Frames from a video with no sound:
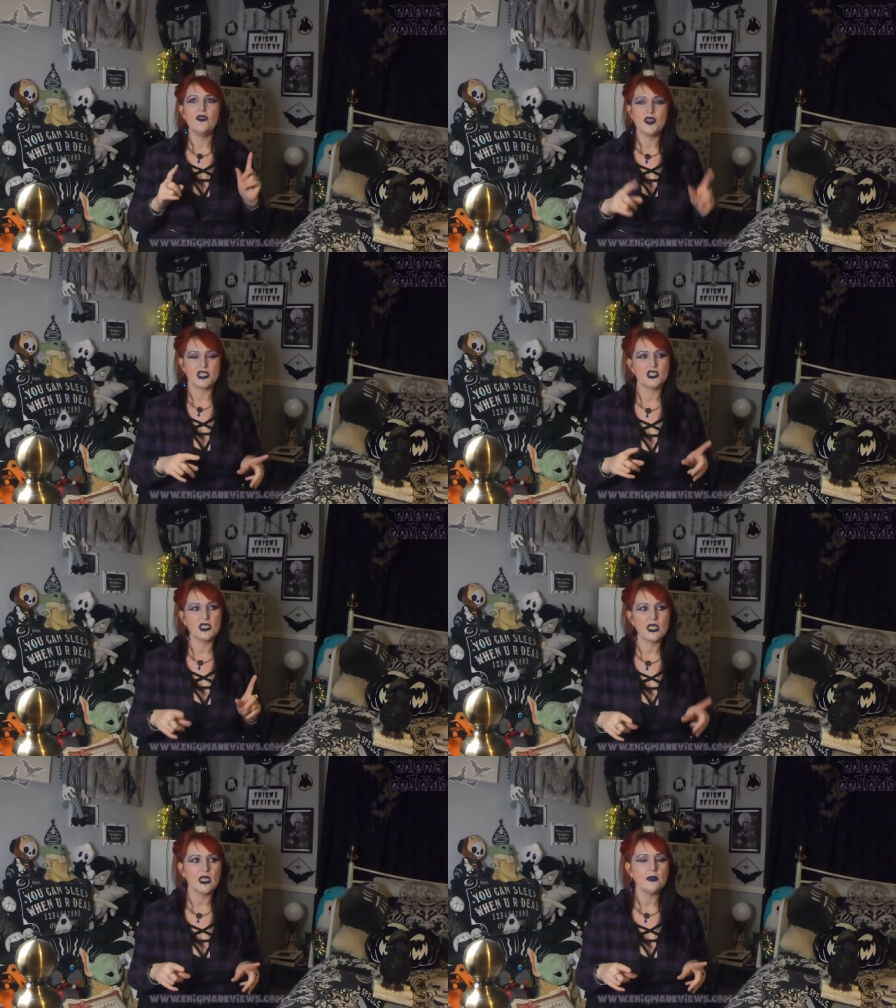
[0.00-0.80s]

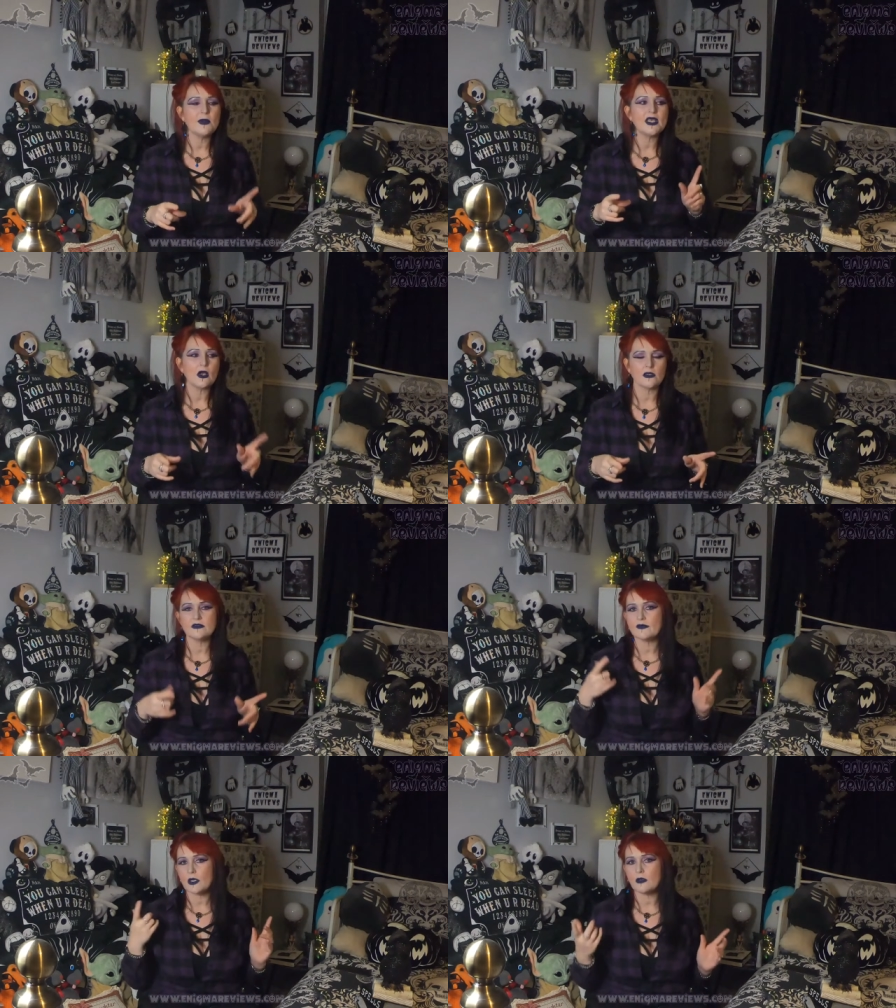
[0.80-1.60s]
this year
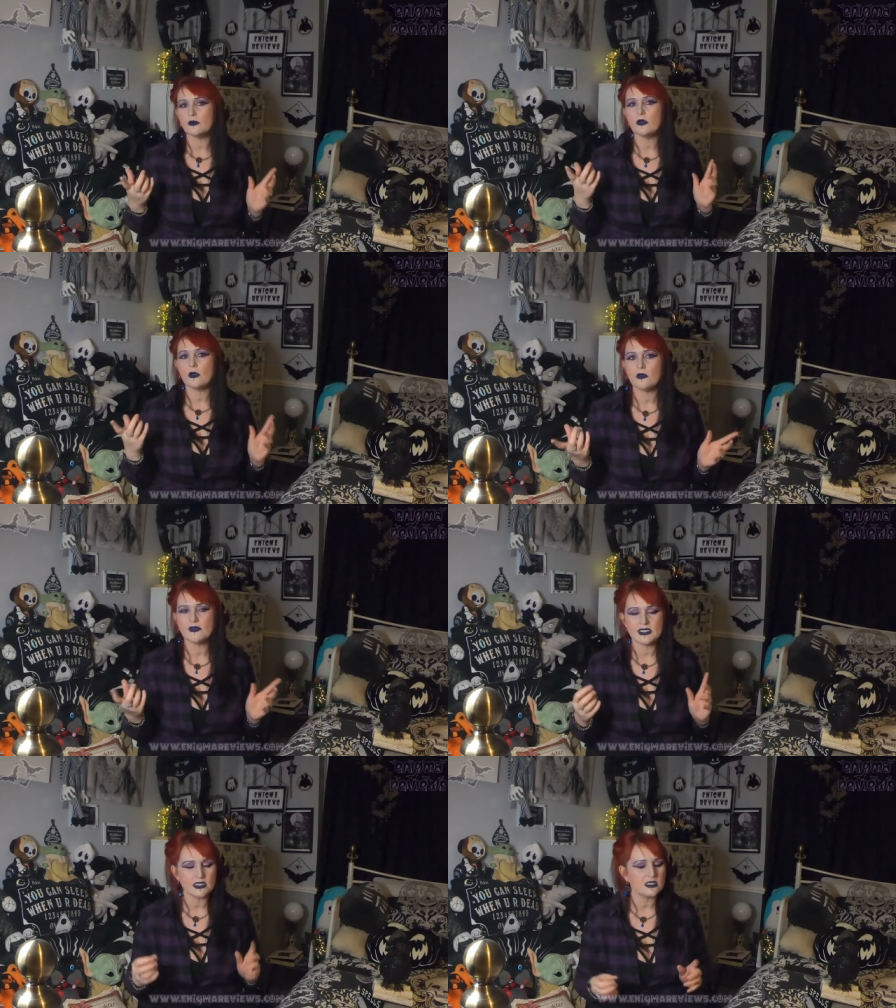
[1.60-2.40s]
because of the whole
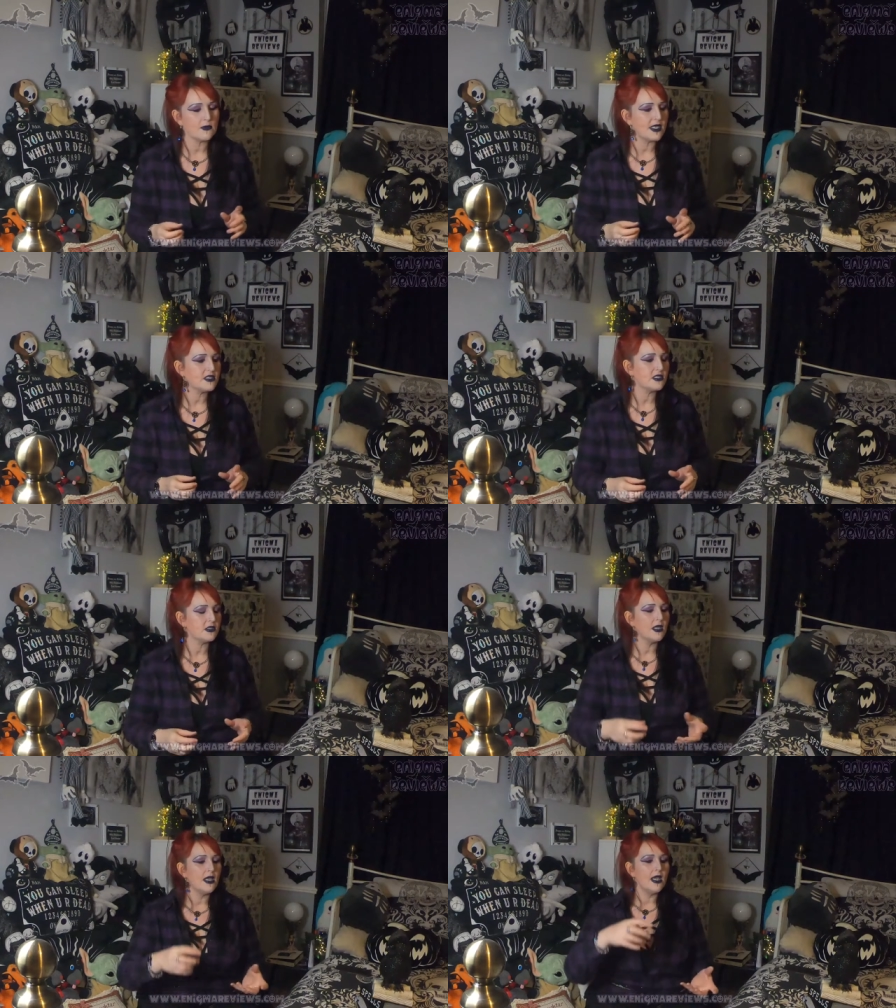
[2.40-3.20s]
COVID
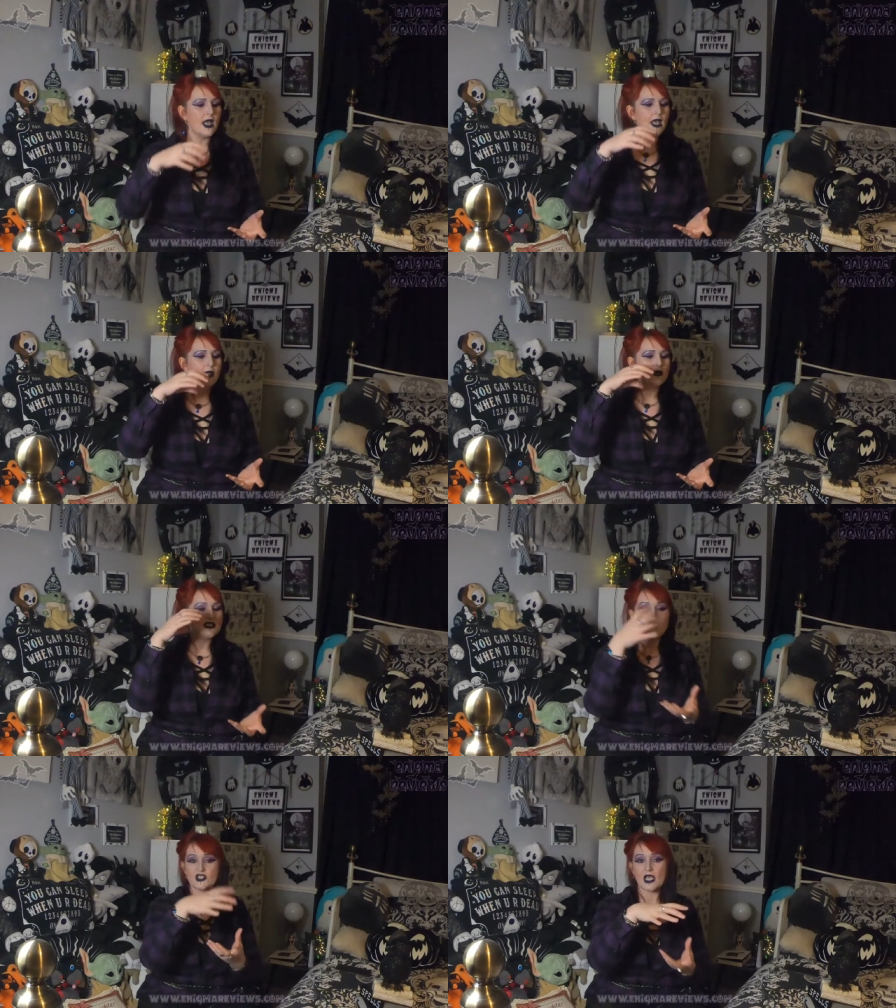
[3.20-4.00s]
situation.
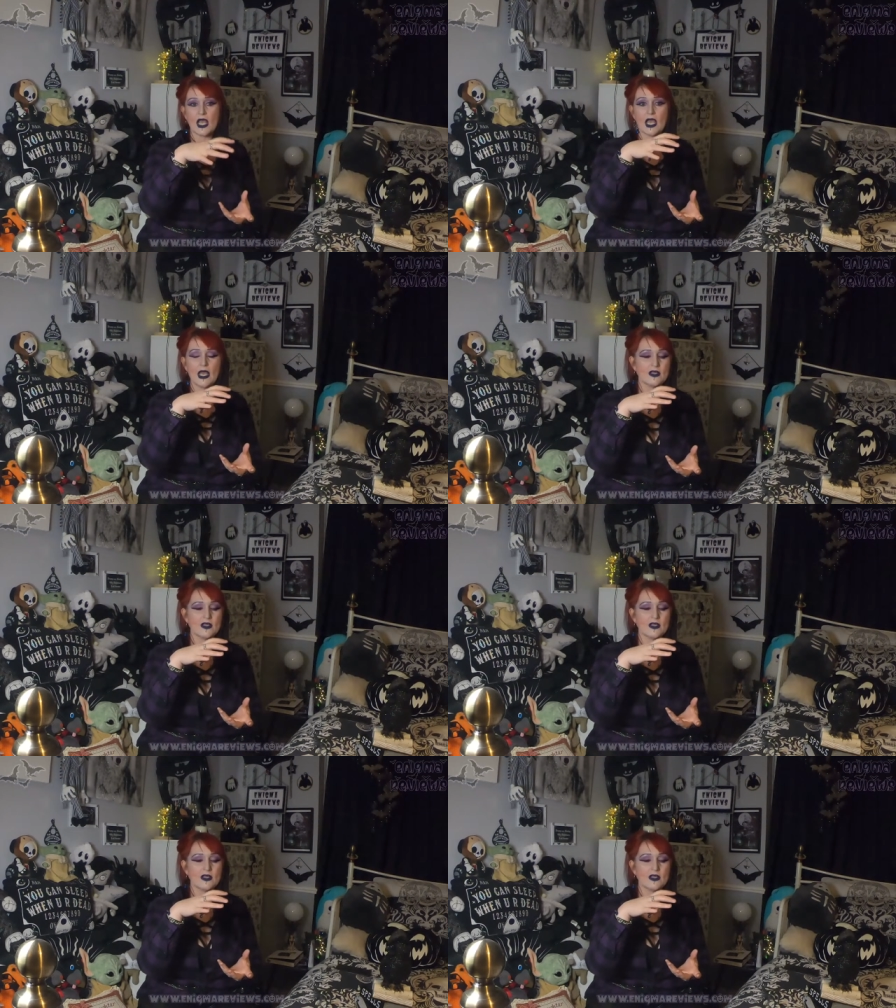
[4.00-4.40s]
It's a jar.